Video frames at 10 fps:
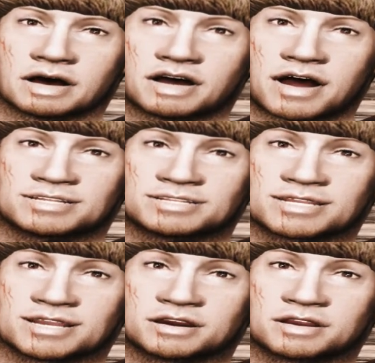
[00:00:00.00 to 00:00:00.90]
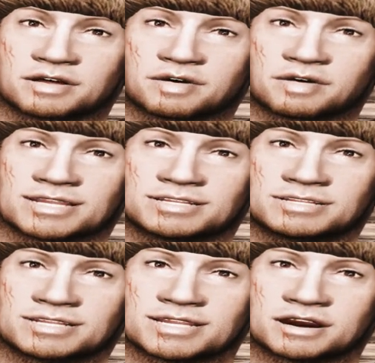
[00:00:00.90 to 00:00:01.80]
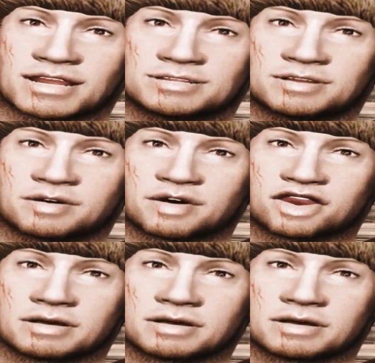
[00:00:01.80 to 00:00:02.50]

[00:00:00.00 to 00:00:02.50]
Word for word: a good deal, we'll seal it with a